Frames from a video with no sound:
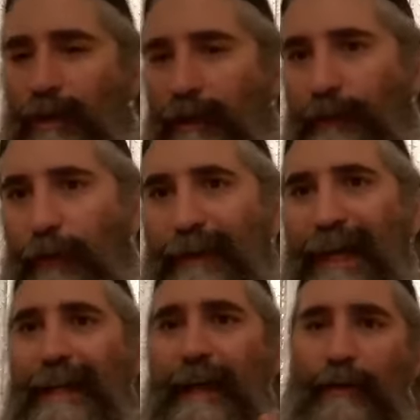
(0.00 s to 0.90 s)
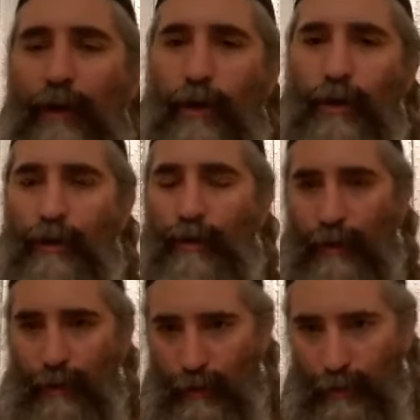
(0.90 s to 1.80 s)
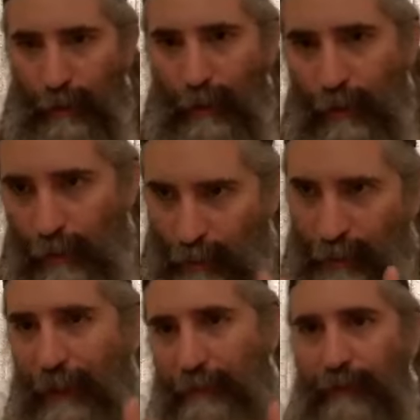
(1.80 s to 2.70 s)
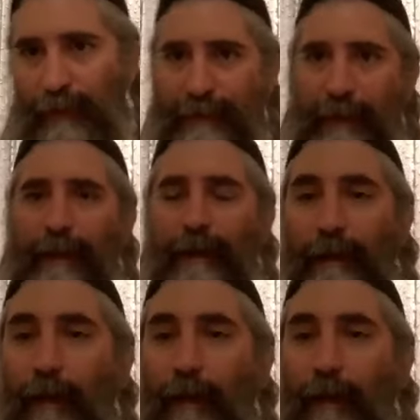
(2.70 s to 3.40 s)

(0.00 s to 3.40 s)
the different agadot the night of the Seder.